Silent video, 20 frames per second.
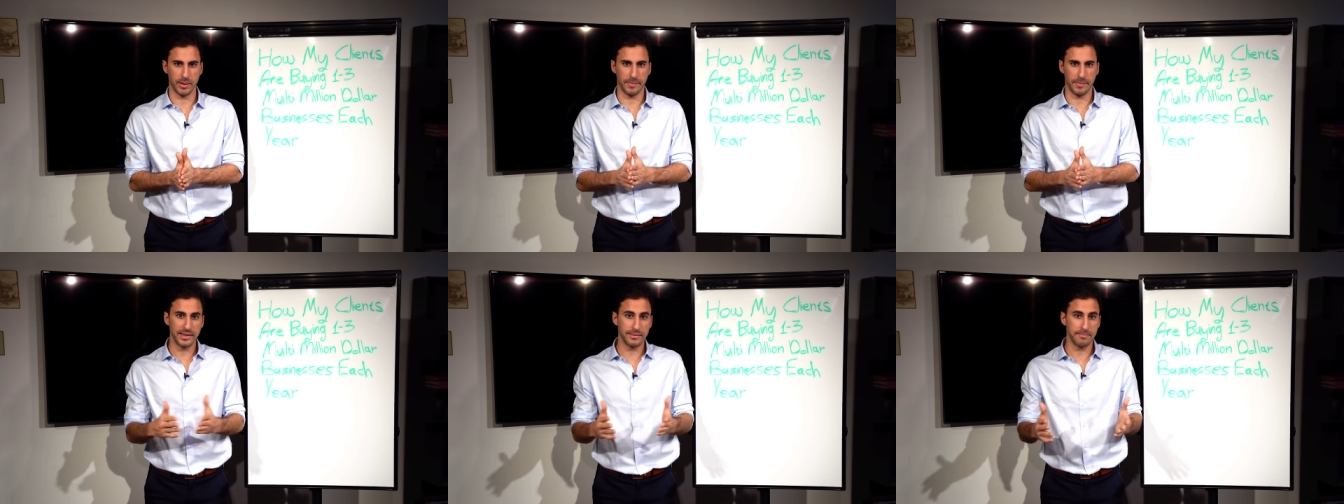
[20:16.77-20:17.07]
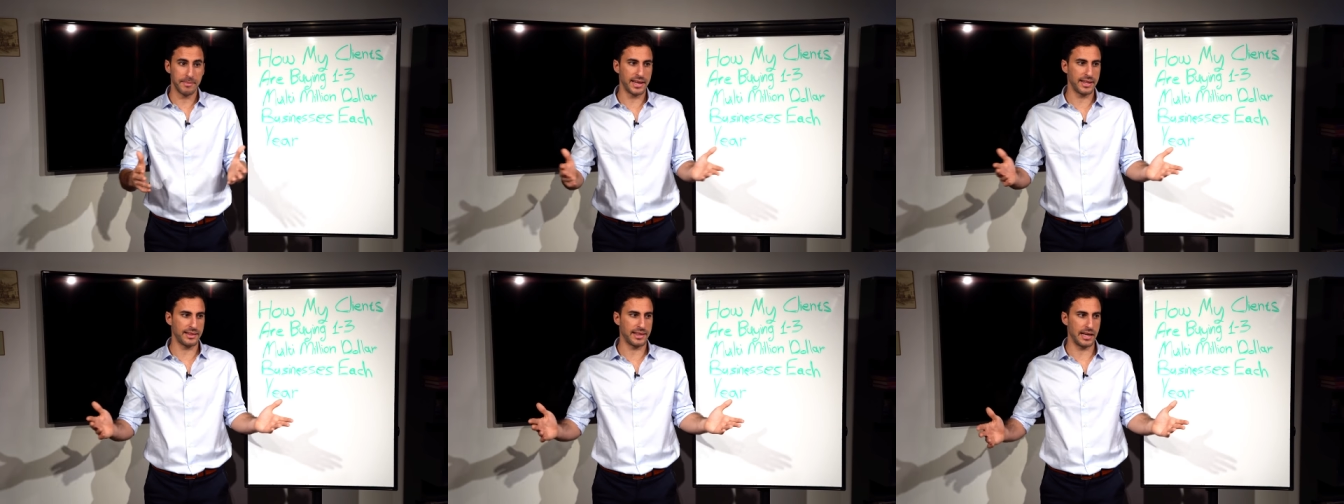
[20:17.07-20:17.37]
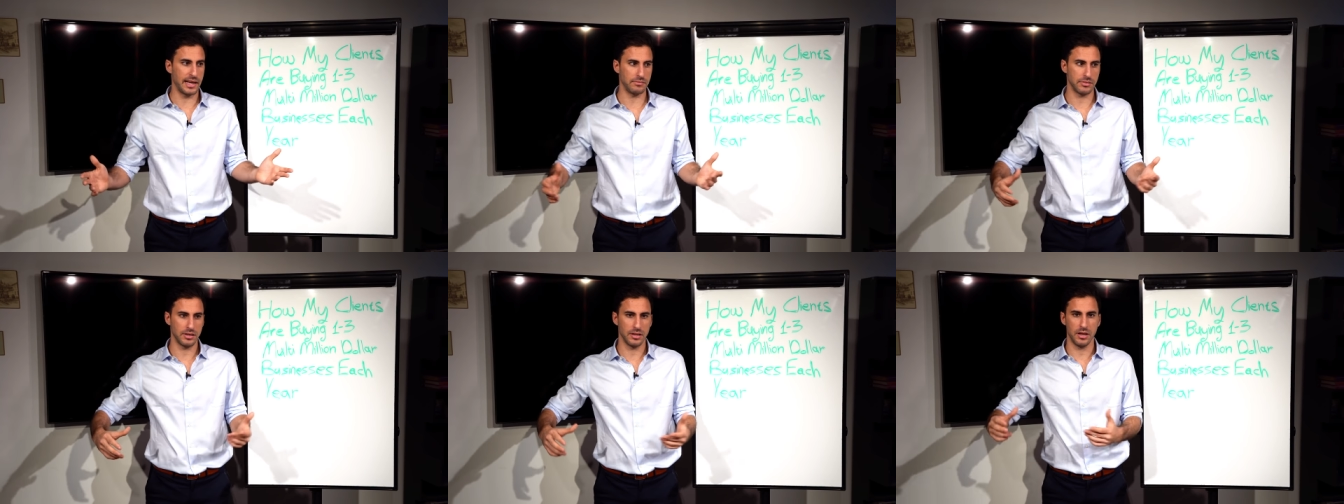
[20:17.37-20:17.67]
But many
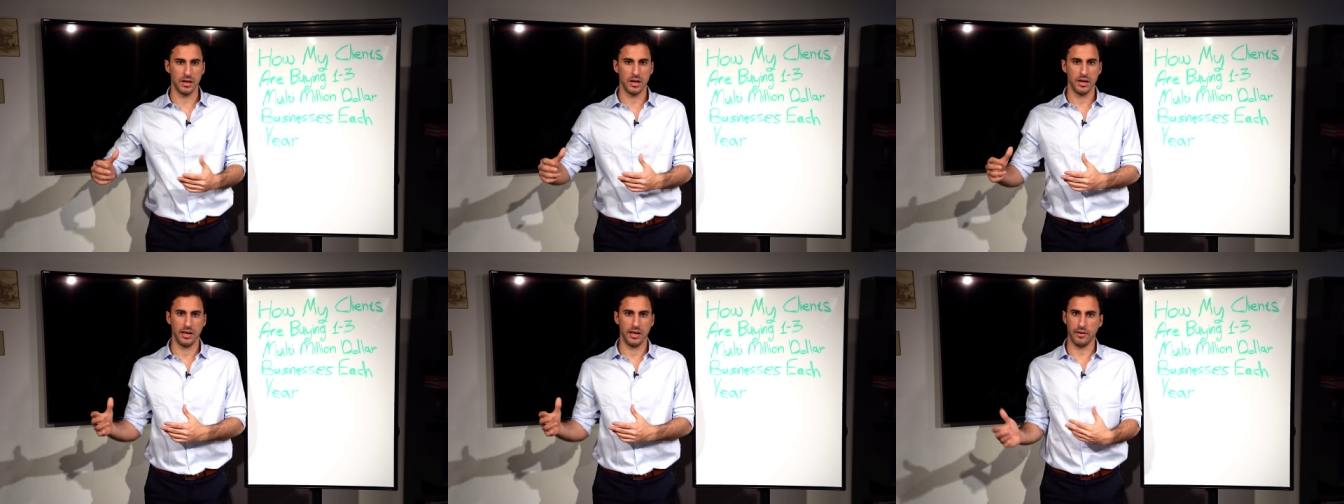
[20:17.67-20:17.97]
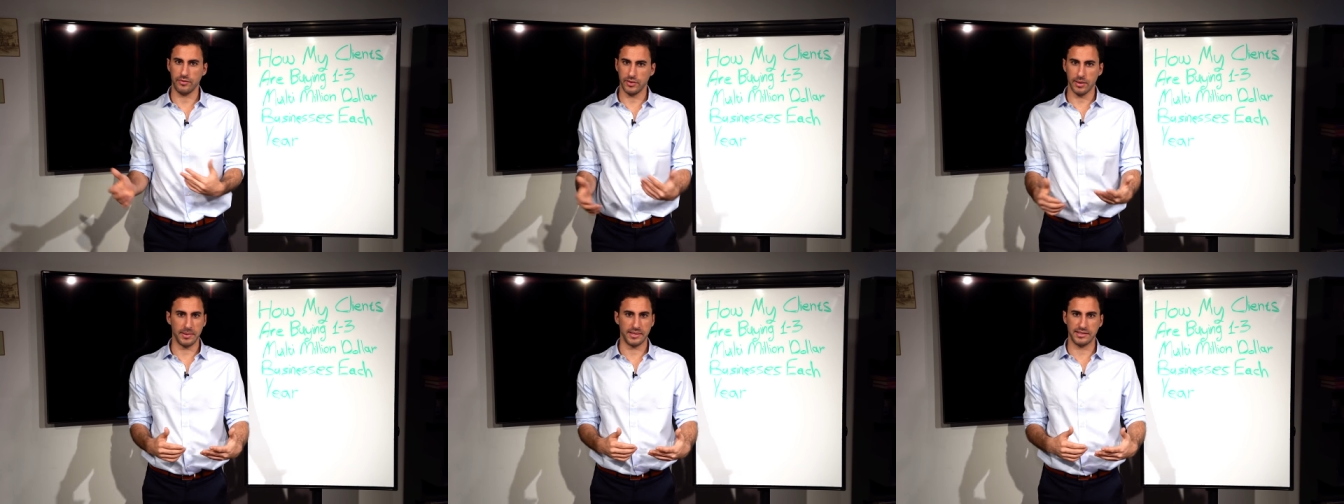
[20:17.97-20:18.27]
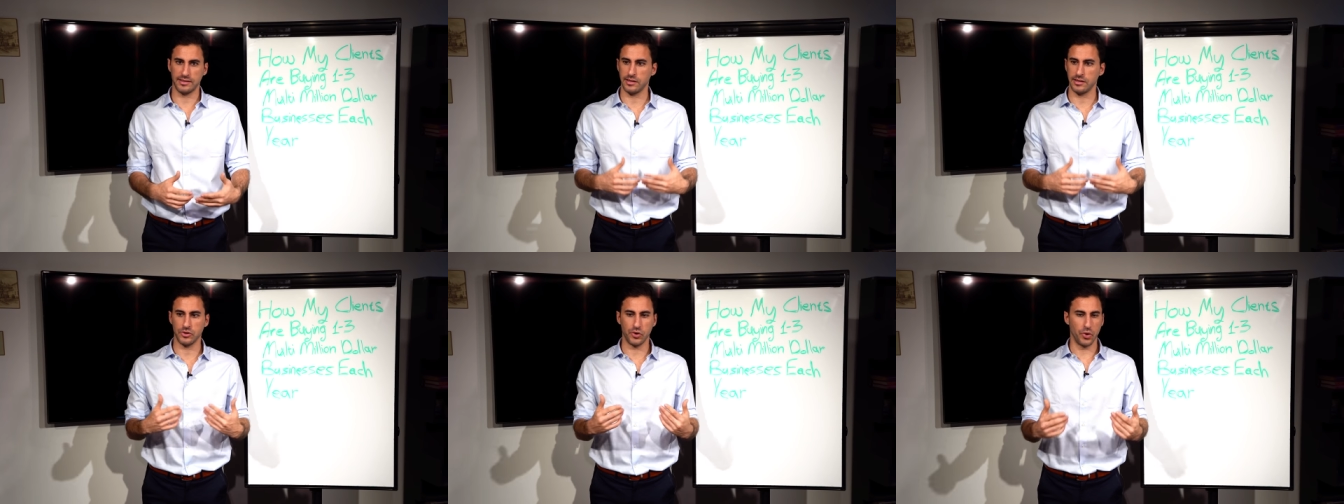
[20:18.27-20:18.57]
times, if the
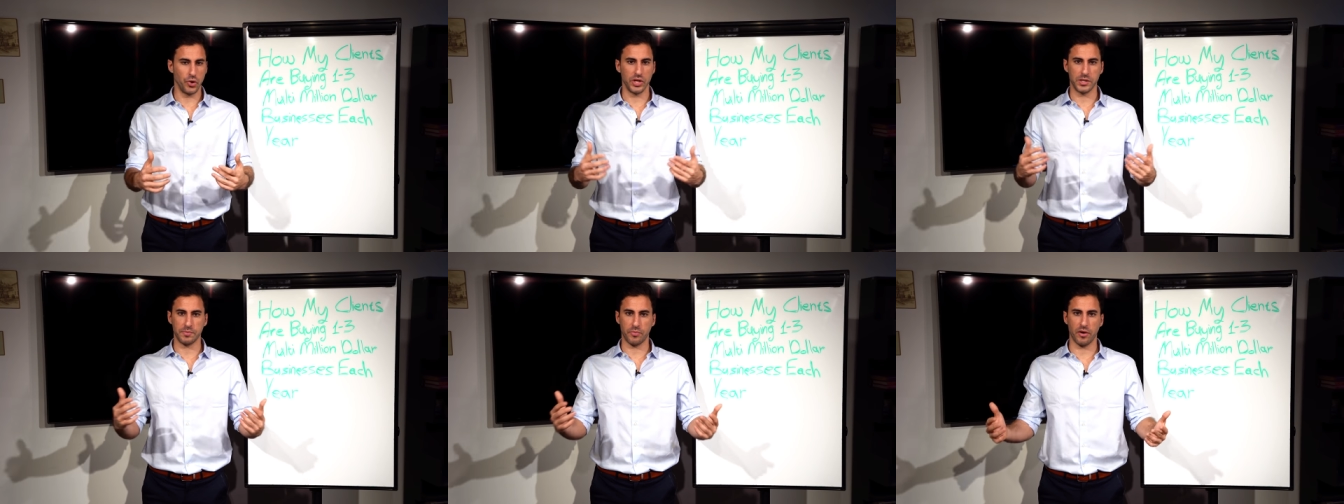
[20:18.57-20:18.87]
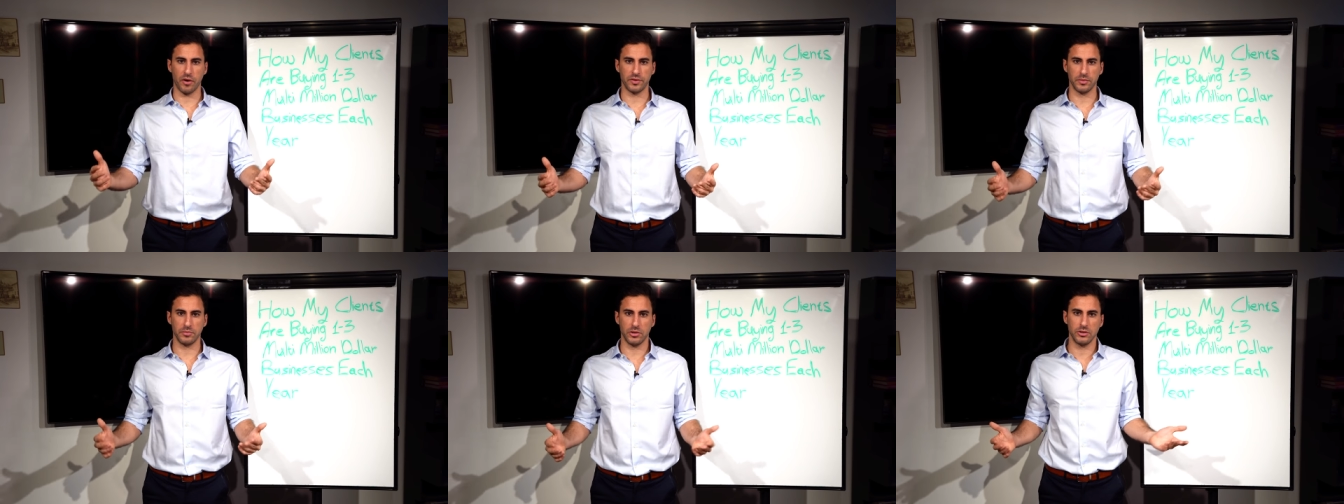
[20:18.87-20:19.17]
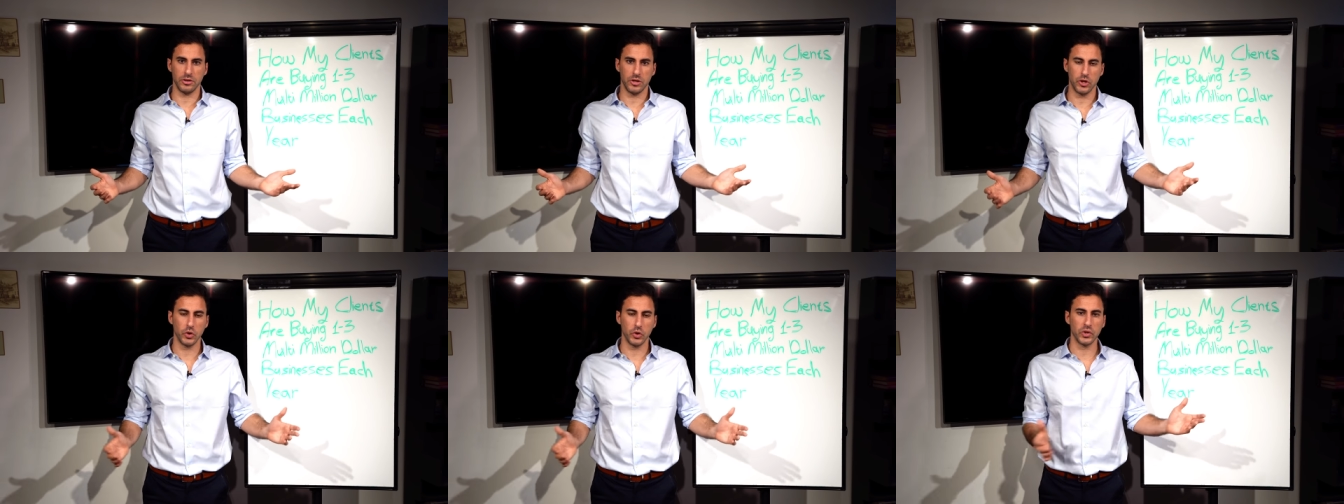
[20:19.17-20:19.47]
business is good, is
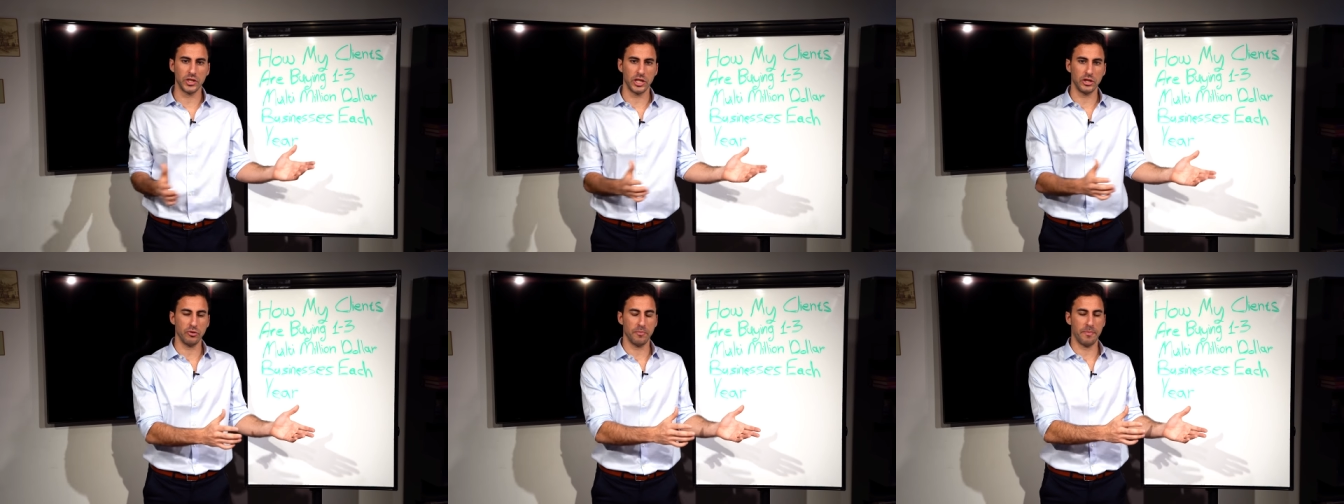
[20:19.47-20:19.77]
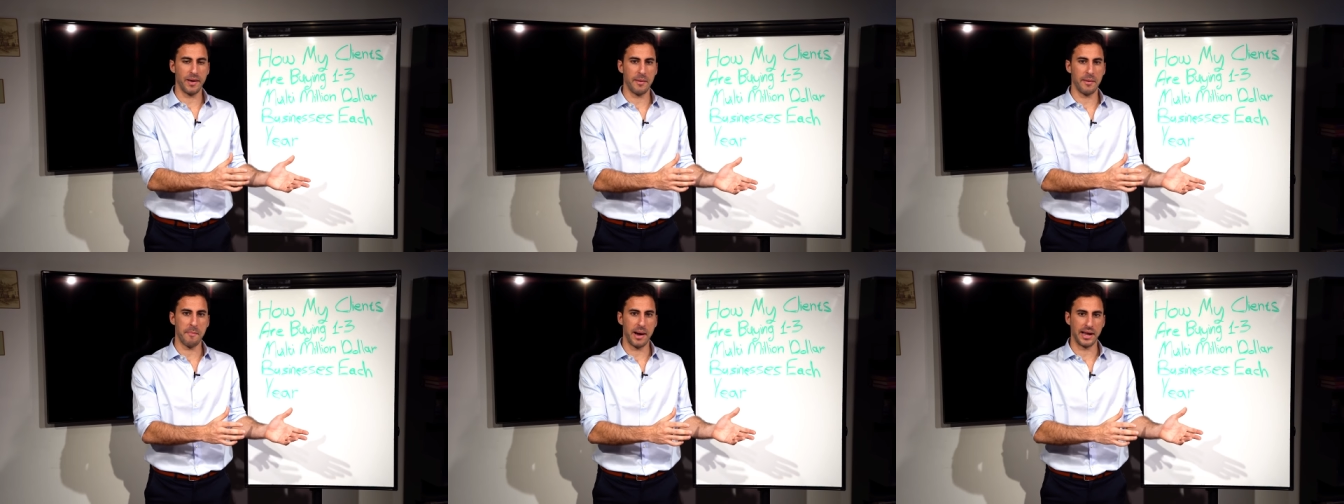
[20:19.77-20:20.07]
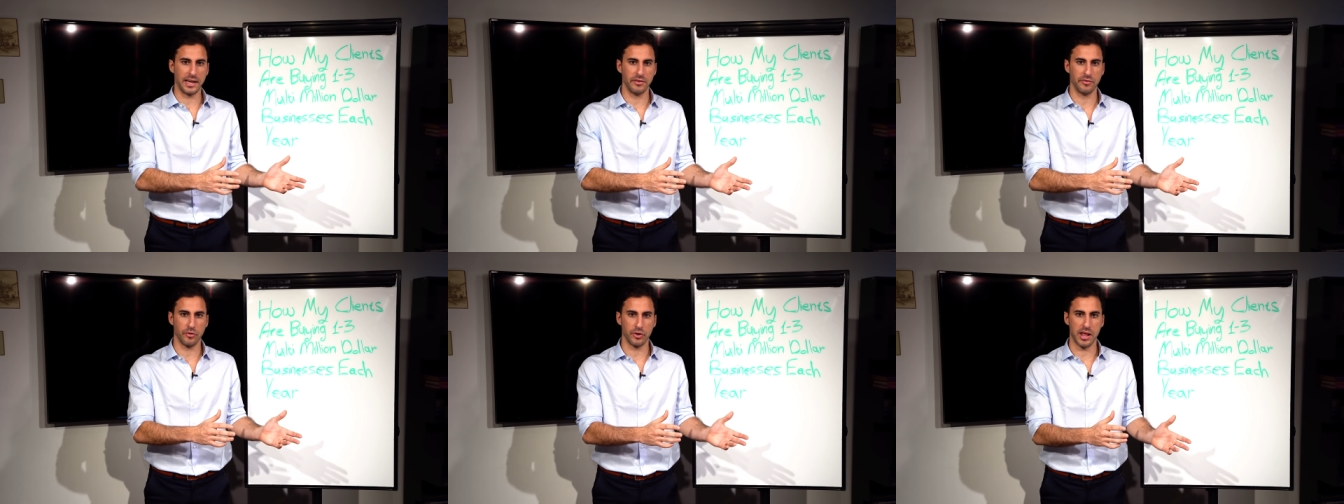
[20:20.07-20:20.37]
profitable, you'll need to pay
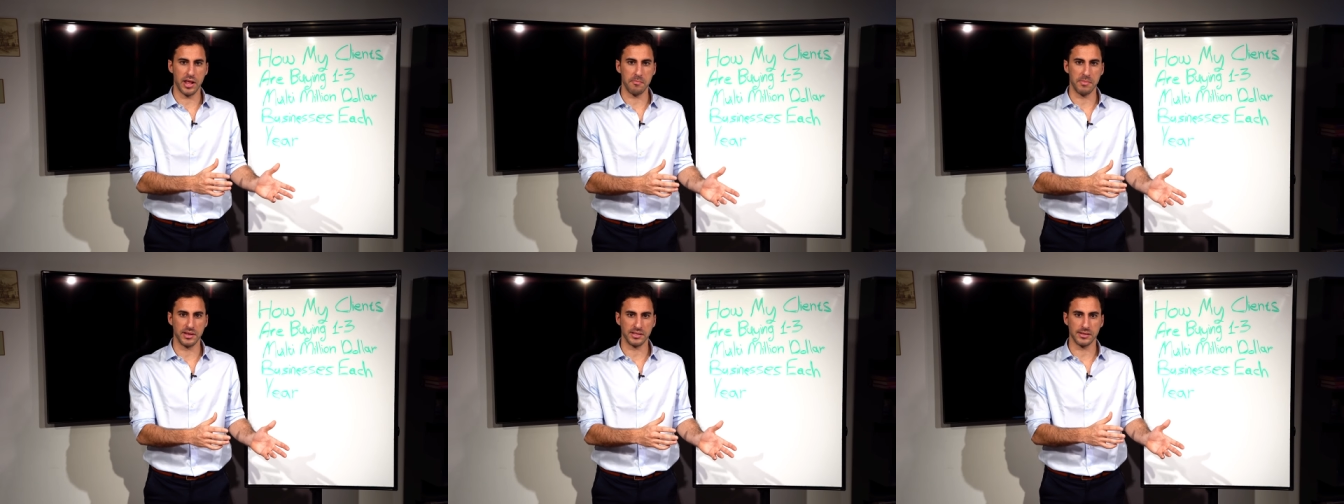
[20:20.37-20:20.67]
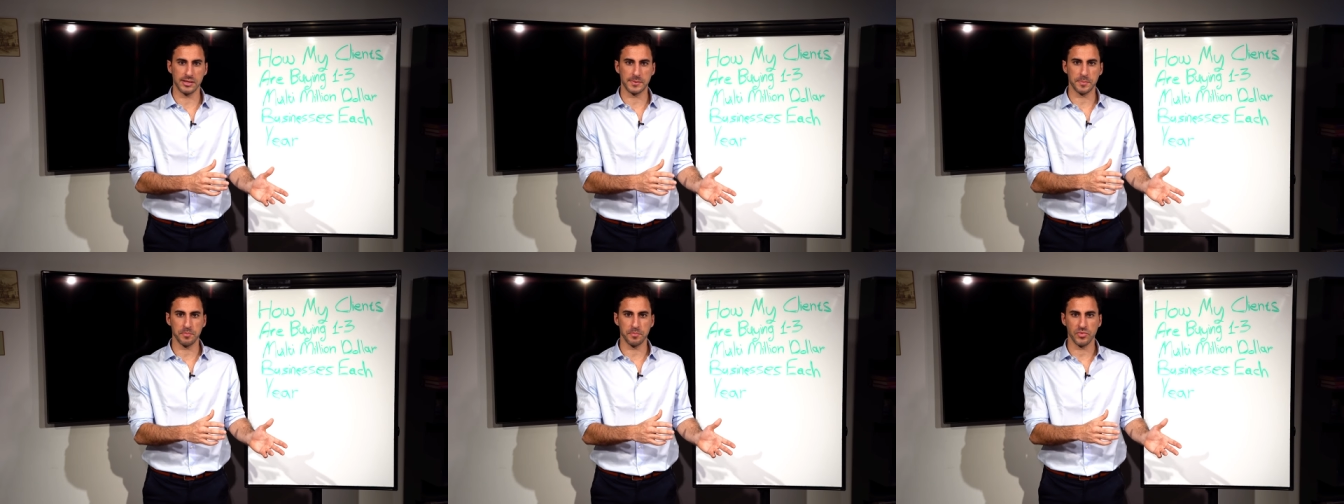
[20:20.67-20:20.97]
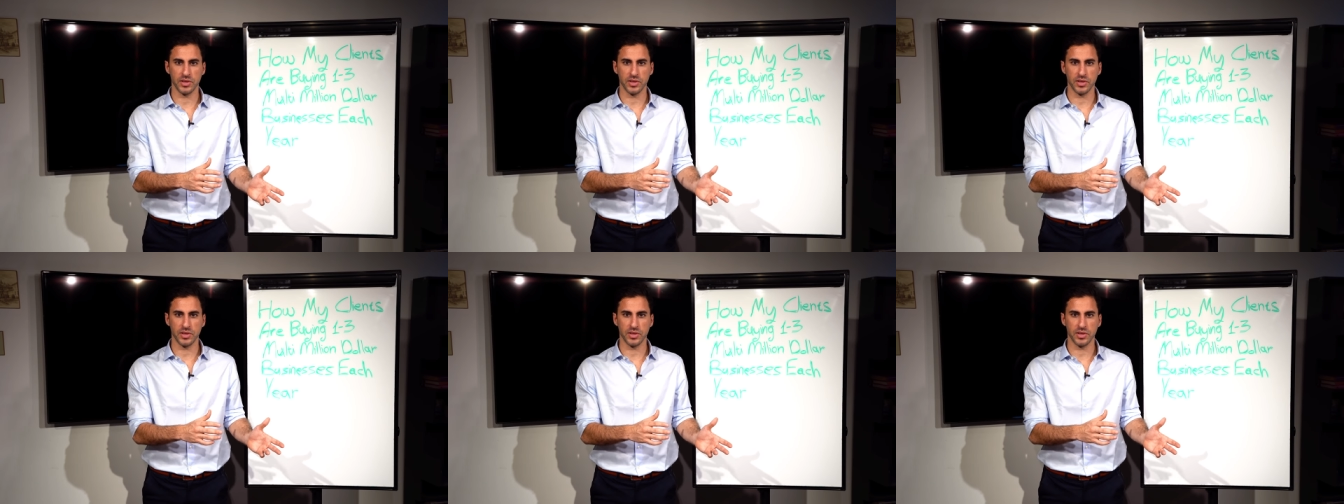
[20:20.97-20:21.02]
money for that business.